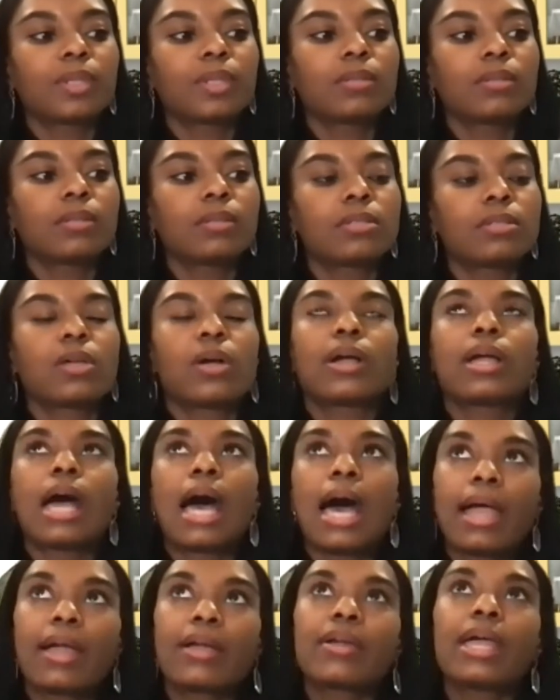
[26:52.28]
sorry,
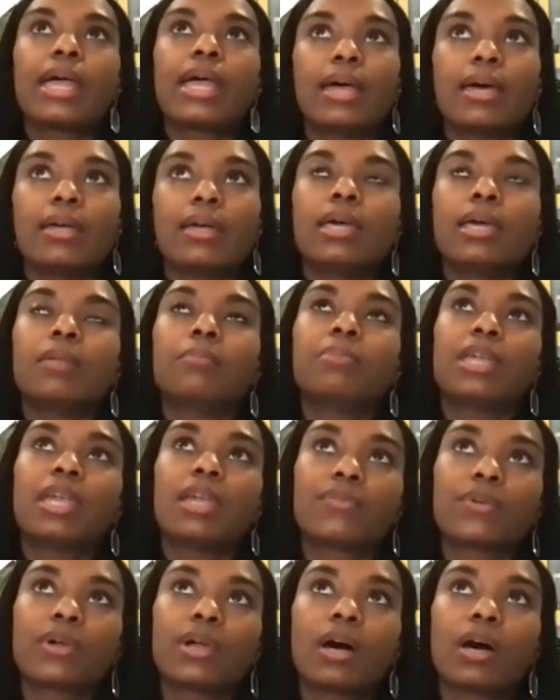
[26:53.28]
higher ed and
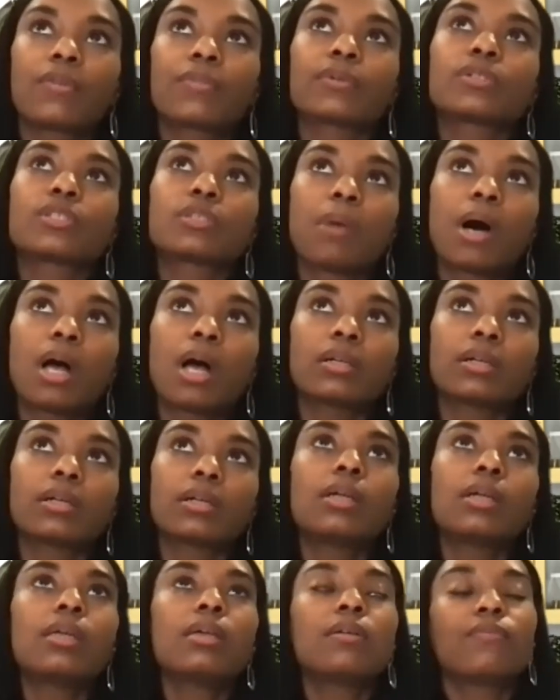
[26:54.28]
behavioral health are smaller
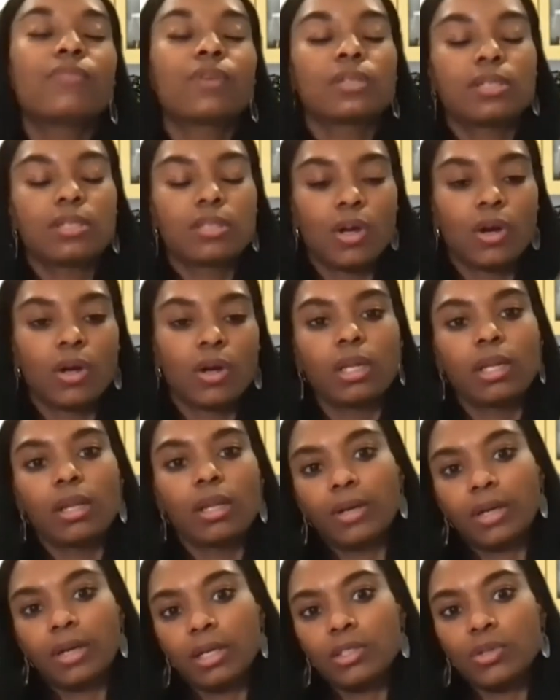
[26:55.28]
versus early
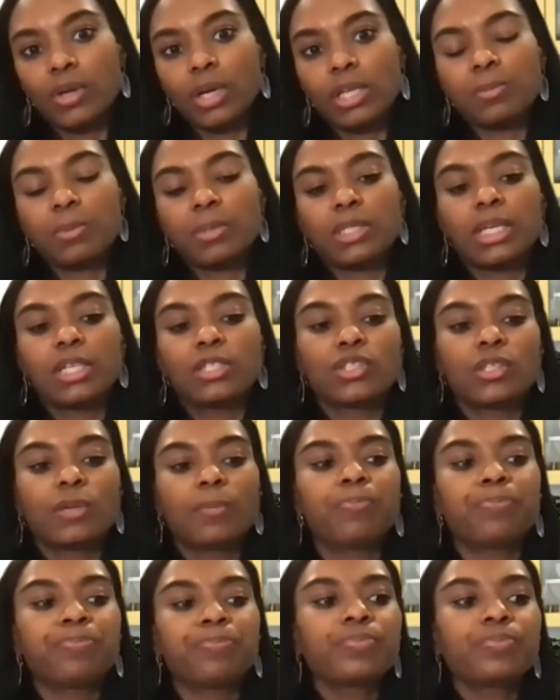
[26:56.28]
learning and
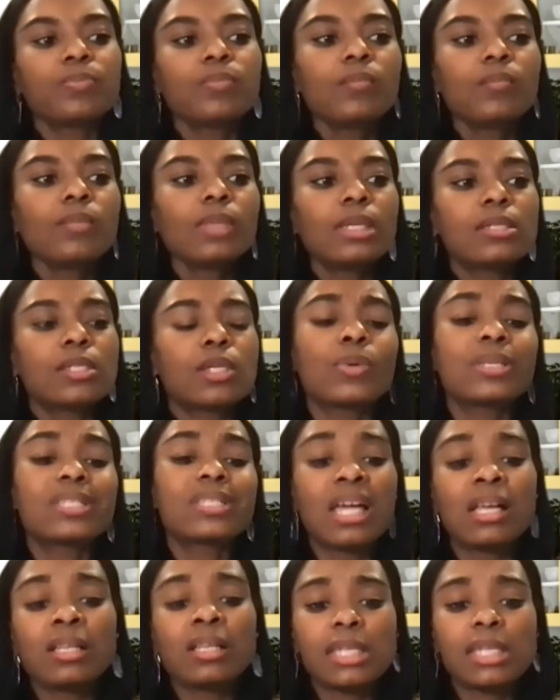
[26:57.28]
transportation. So it
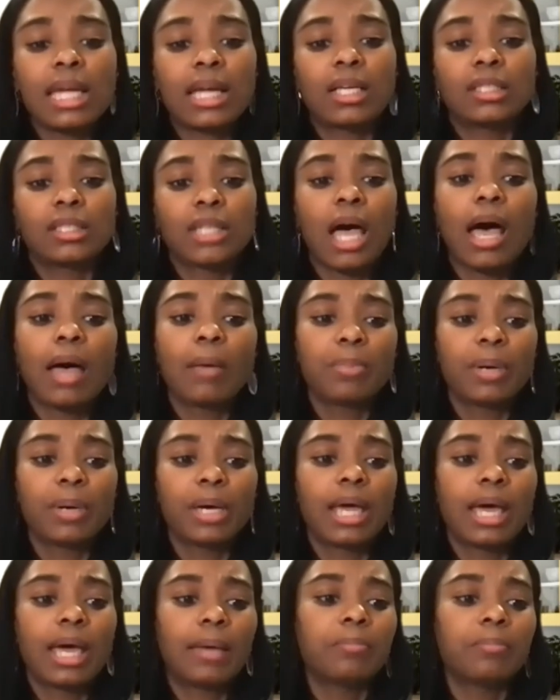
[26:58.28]
sounds like a lot,
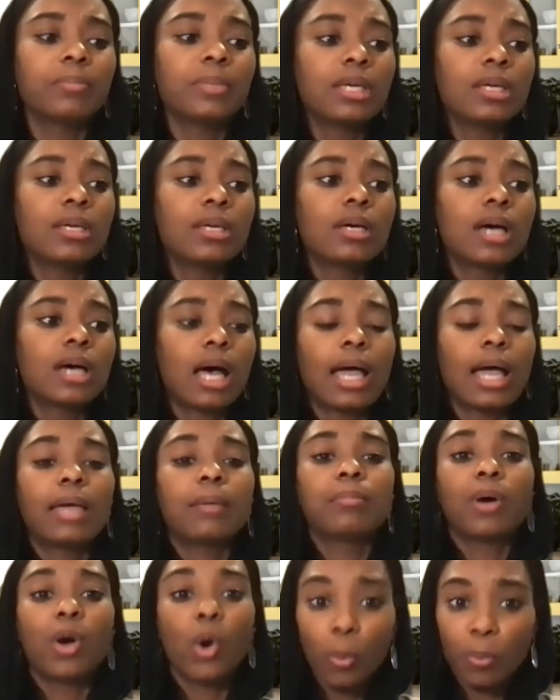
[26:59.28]
but I'm
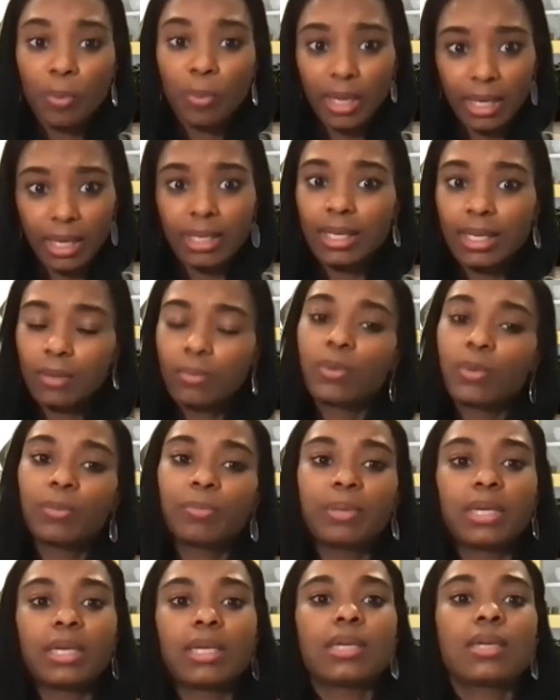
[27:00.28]
I'm hoping it will
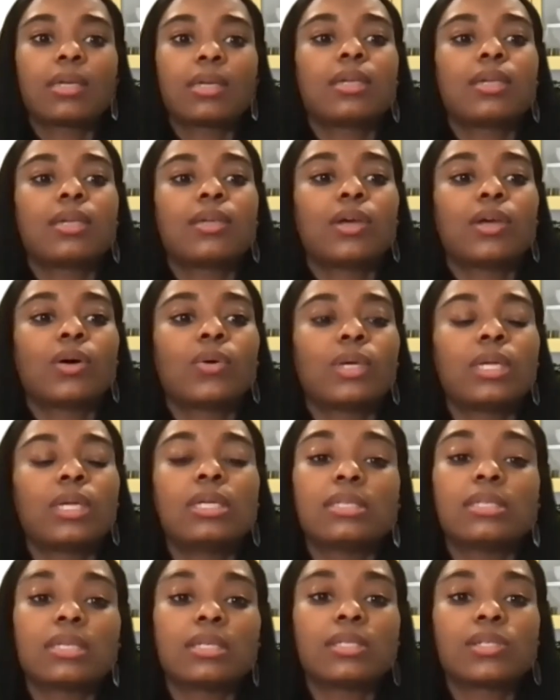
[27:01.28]
be, you know,
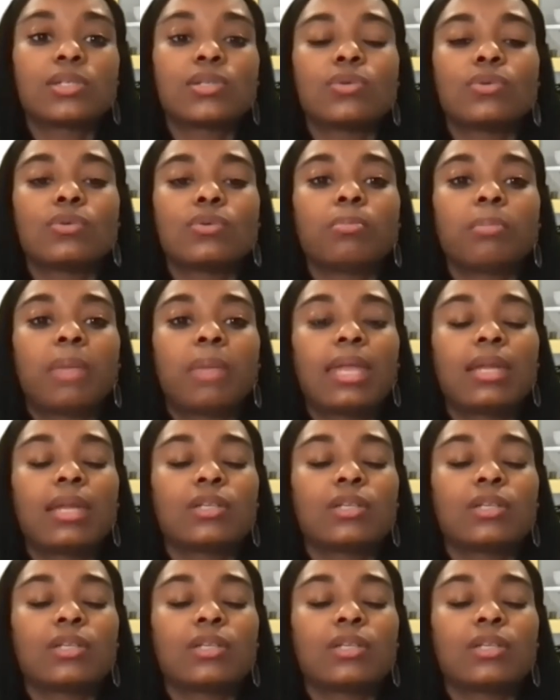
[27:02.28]
easy to manage